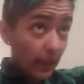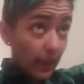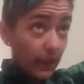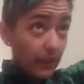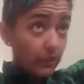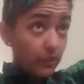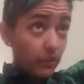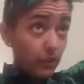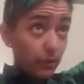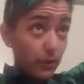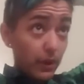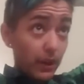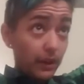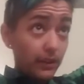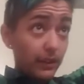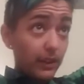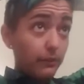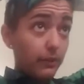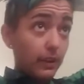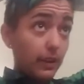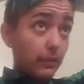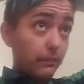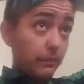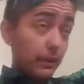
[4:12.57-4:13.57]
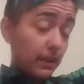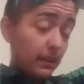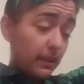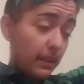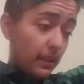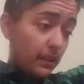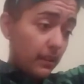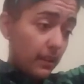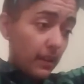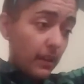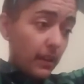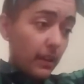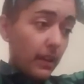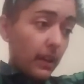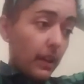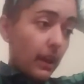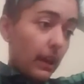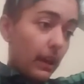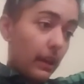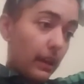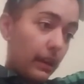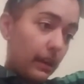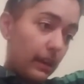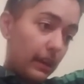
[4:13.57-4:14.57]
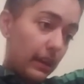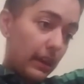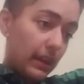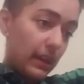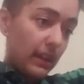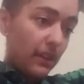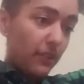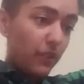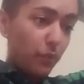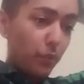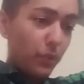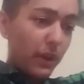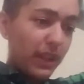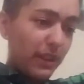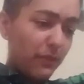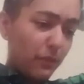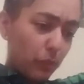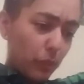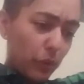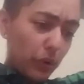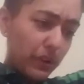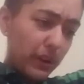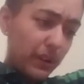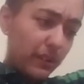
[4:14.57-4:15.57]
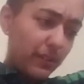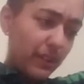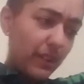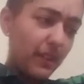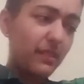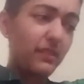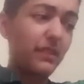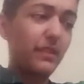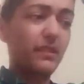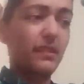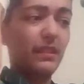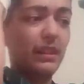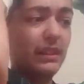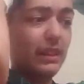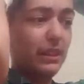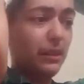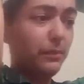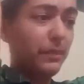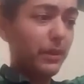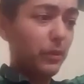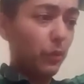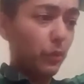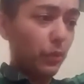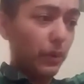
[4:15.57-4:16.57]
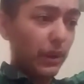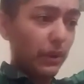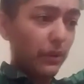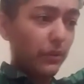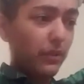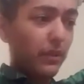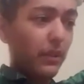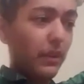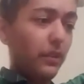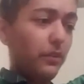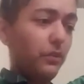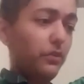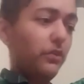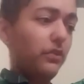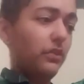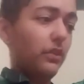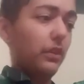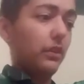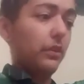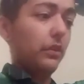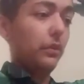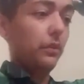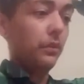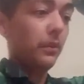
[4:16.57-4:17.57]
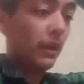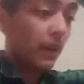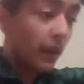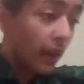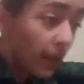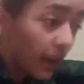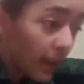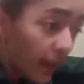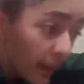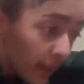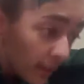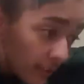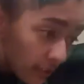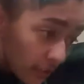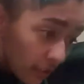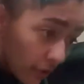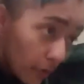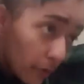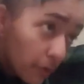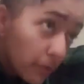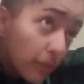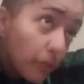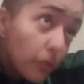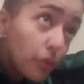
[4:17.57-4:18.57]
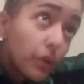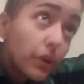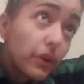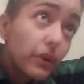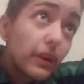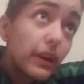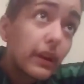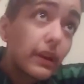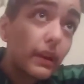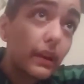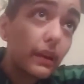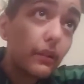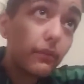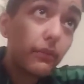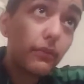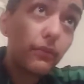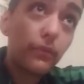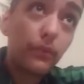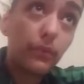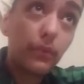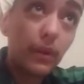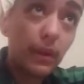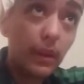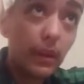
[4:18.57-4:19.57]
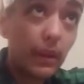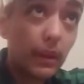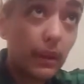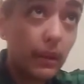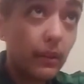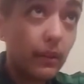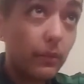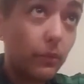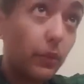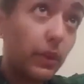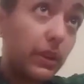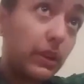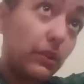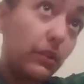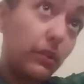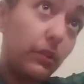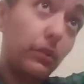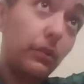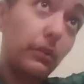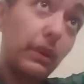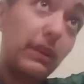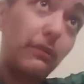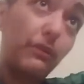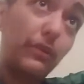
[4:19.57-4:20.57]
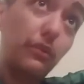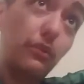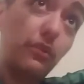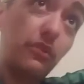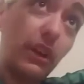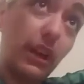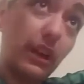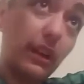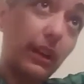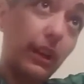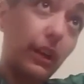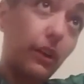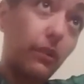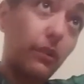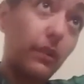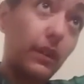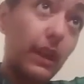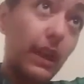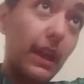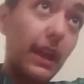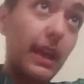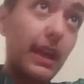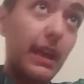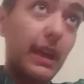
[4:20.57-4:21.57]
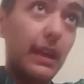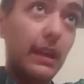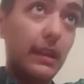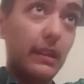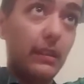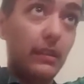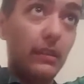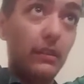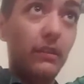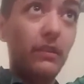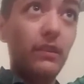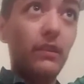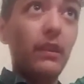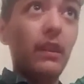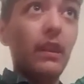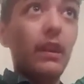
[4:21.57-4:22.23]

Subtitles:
I do highly recommend it. His way of wording things is a little bit weird though, so don't worry if you check it out and